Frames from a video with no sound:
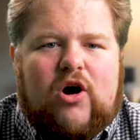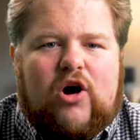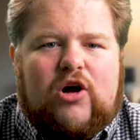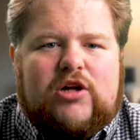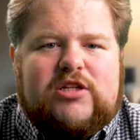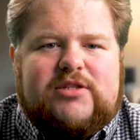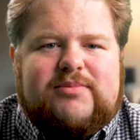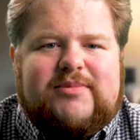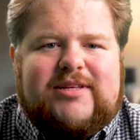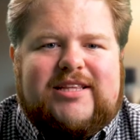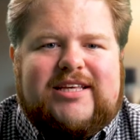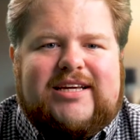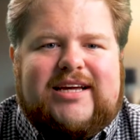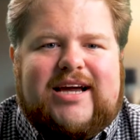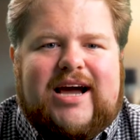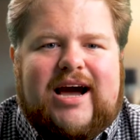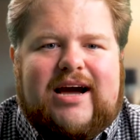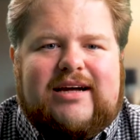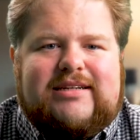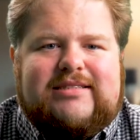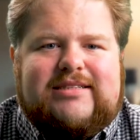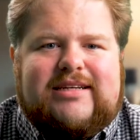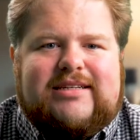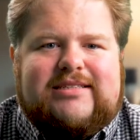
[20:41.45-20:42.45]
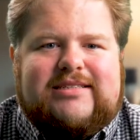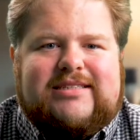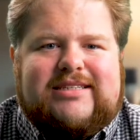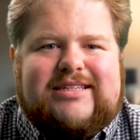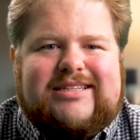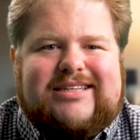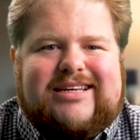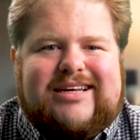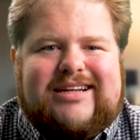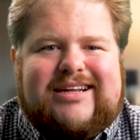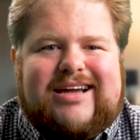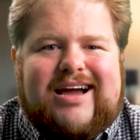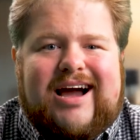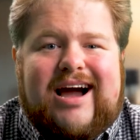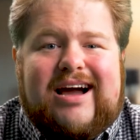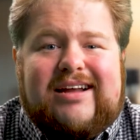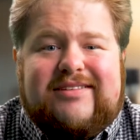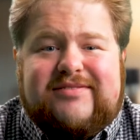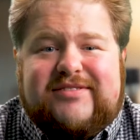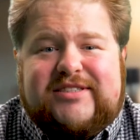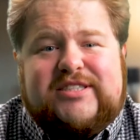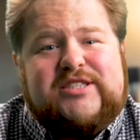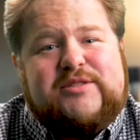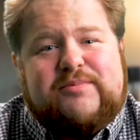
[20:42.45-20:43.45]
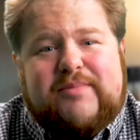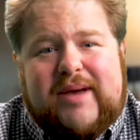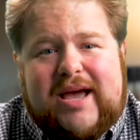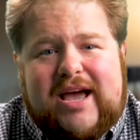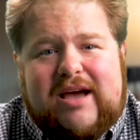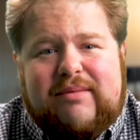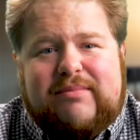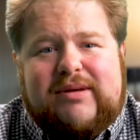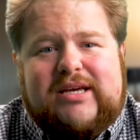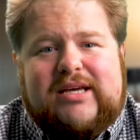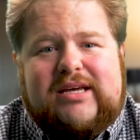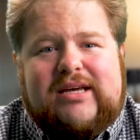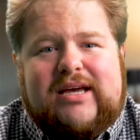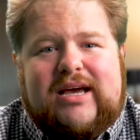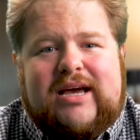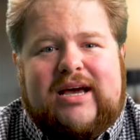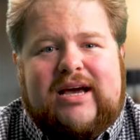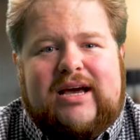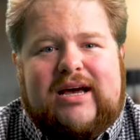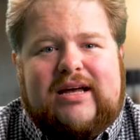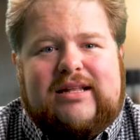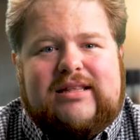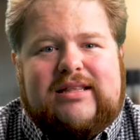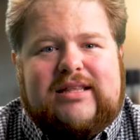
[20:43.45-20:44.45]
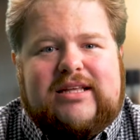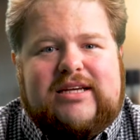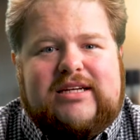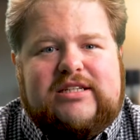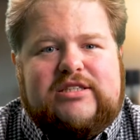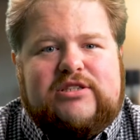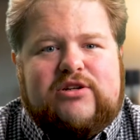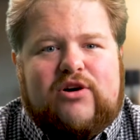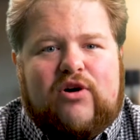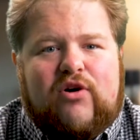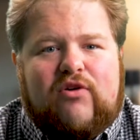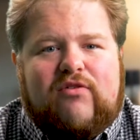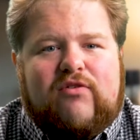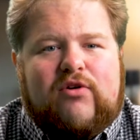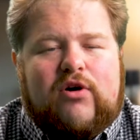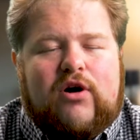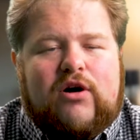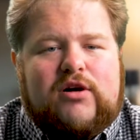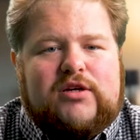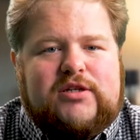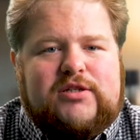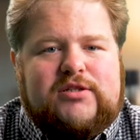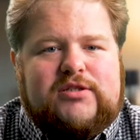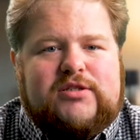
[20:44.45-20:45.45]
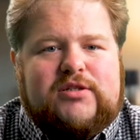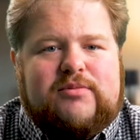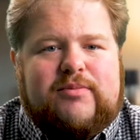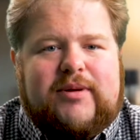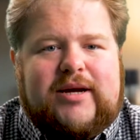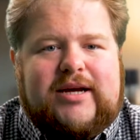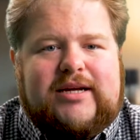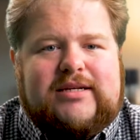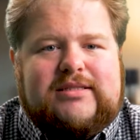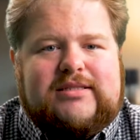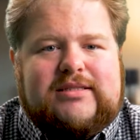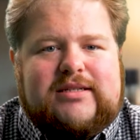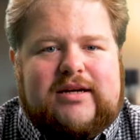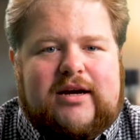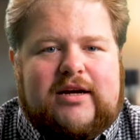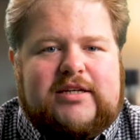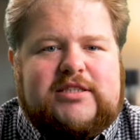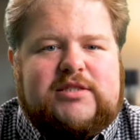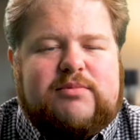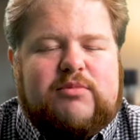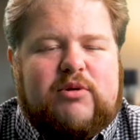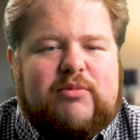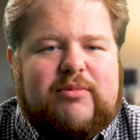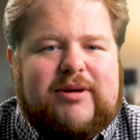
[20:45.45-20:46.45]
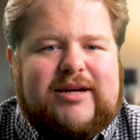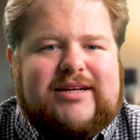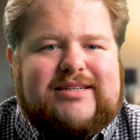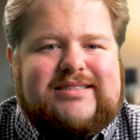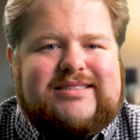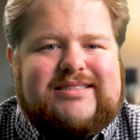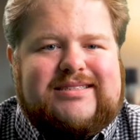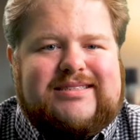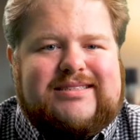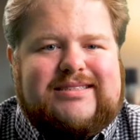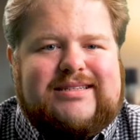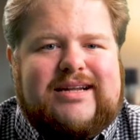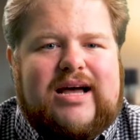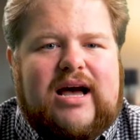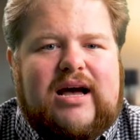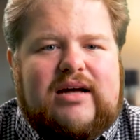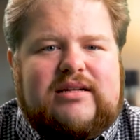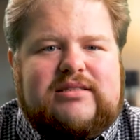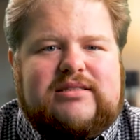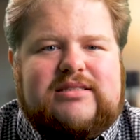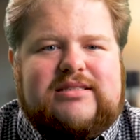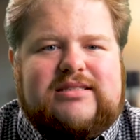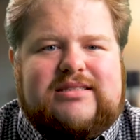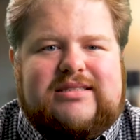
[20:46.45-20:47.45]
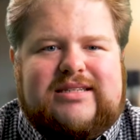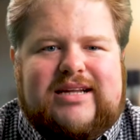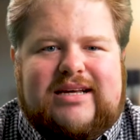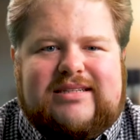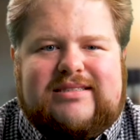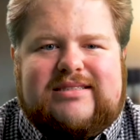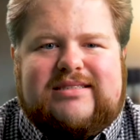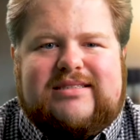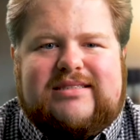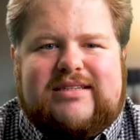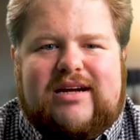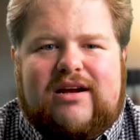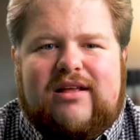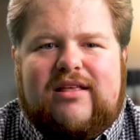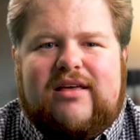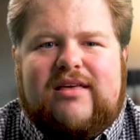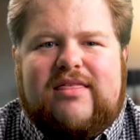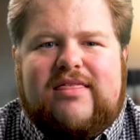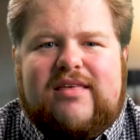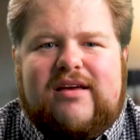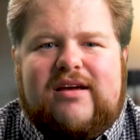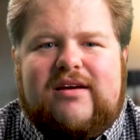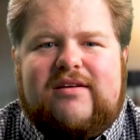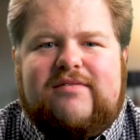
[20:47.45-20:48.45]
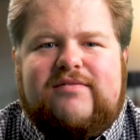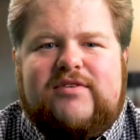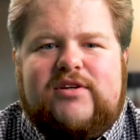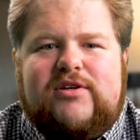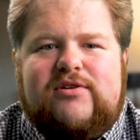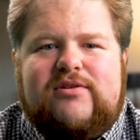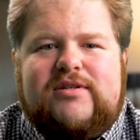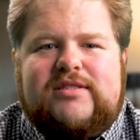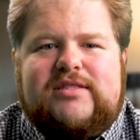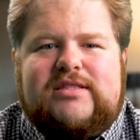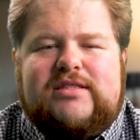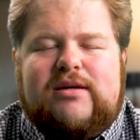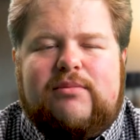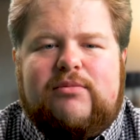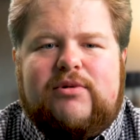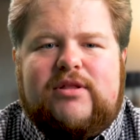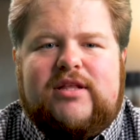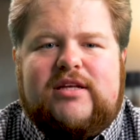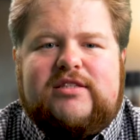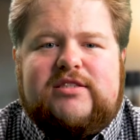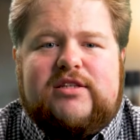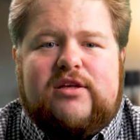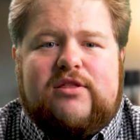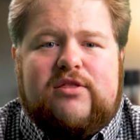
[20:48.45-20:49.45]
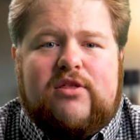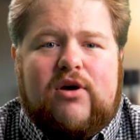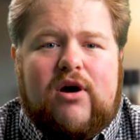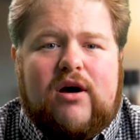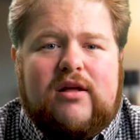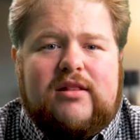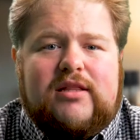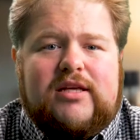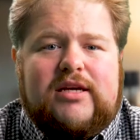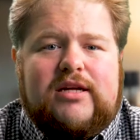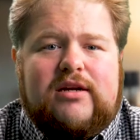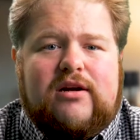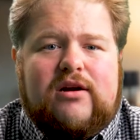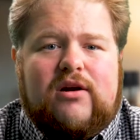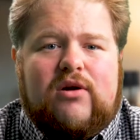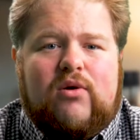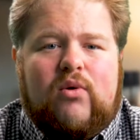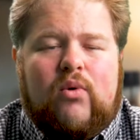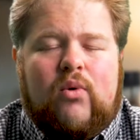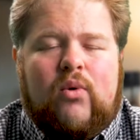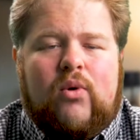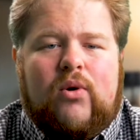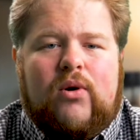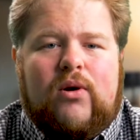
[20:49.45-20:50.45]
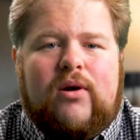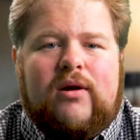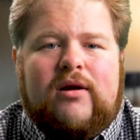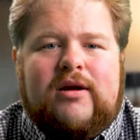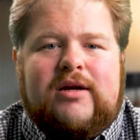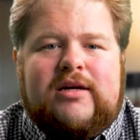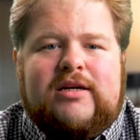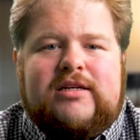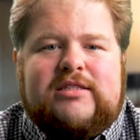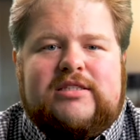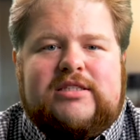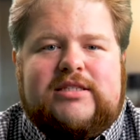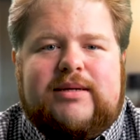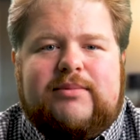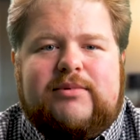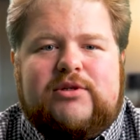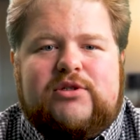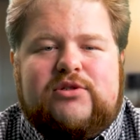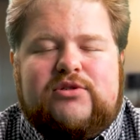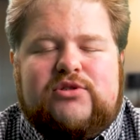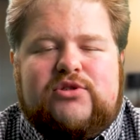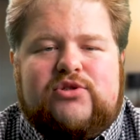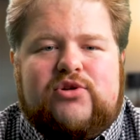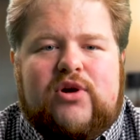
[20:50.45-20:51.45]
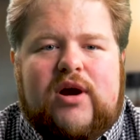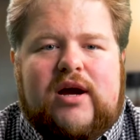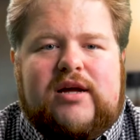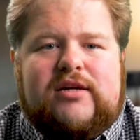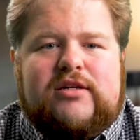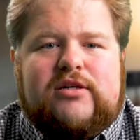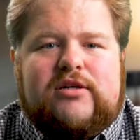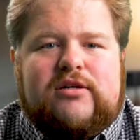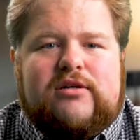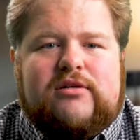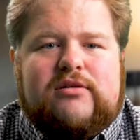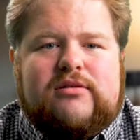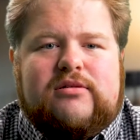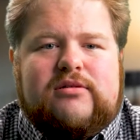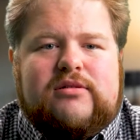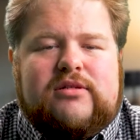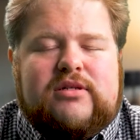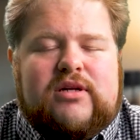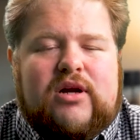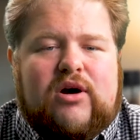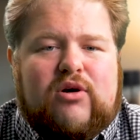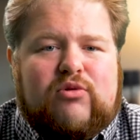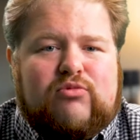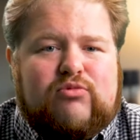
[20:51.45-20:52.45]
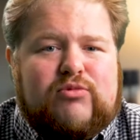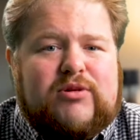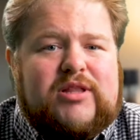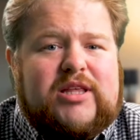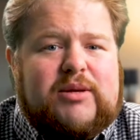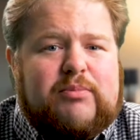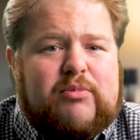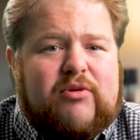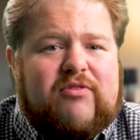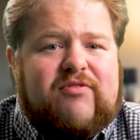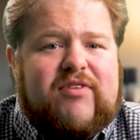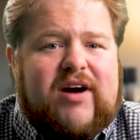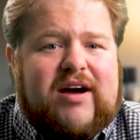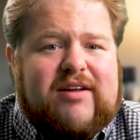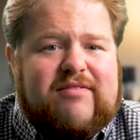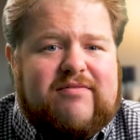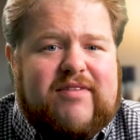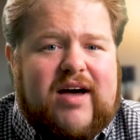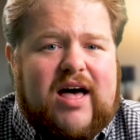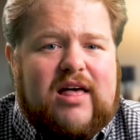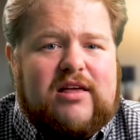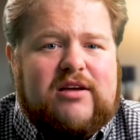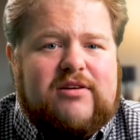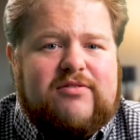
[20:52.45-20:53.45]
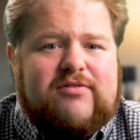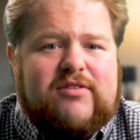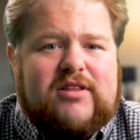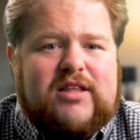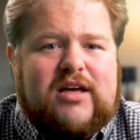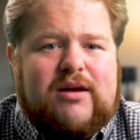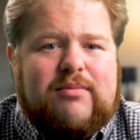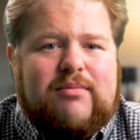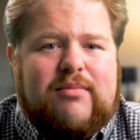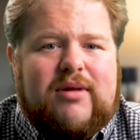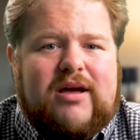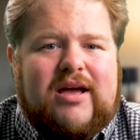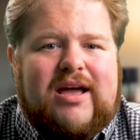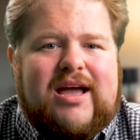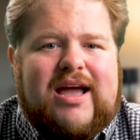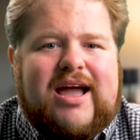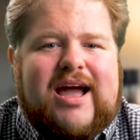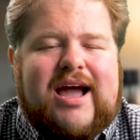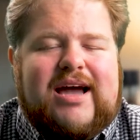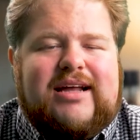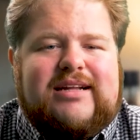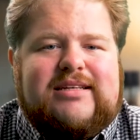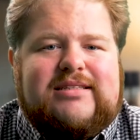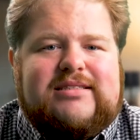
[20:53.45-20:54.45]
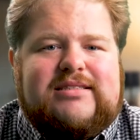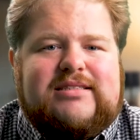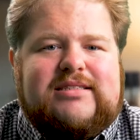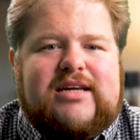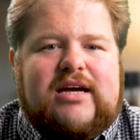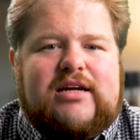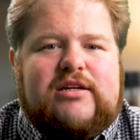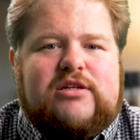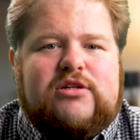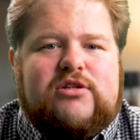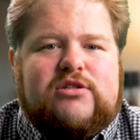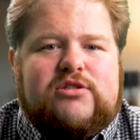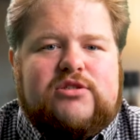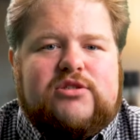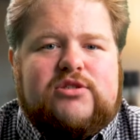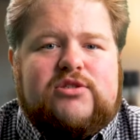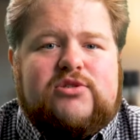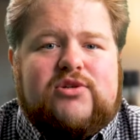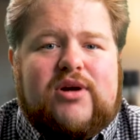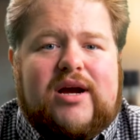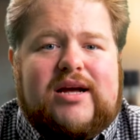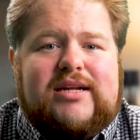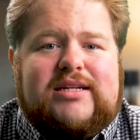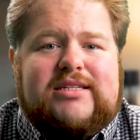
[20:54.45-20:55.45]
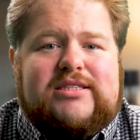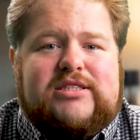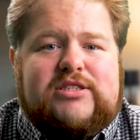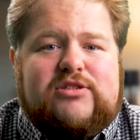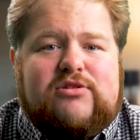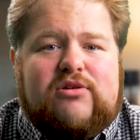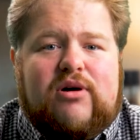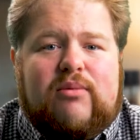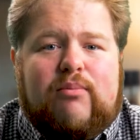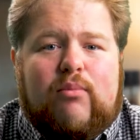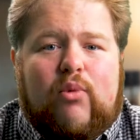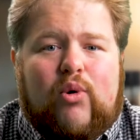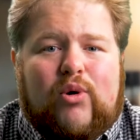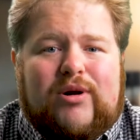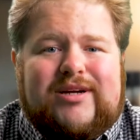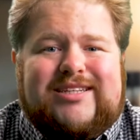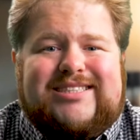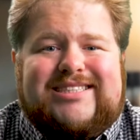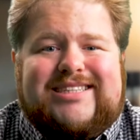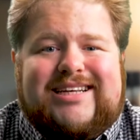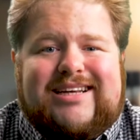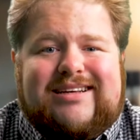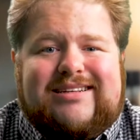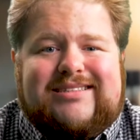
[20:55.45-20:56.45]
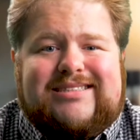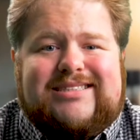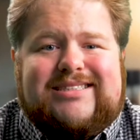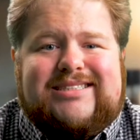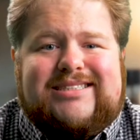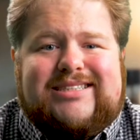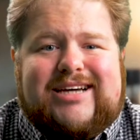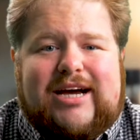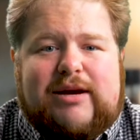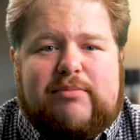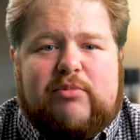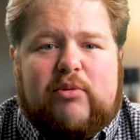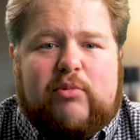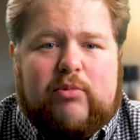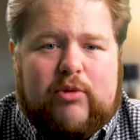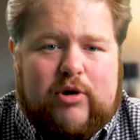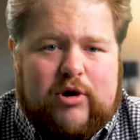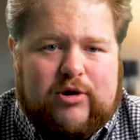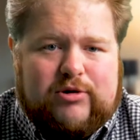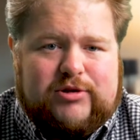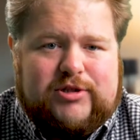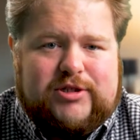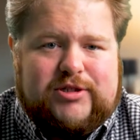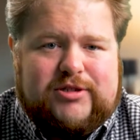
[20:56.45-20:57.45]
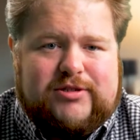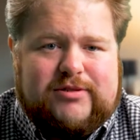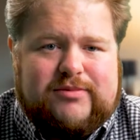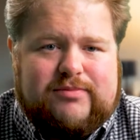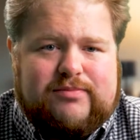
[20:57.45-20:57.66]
Ultimately, contests can get kind of spammy and lead your overall user base and customer base not to necessarily think of you as someone that's a thought leader or someone who's trying to really provide value for them, and instead you're just trying to do a more salesy type approach.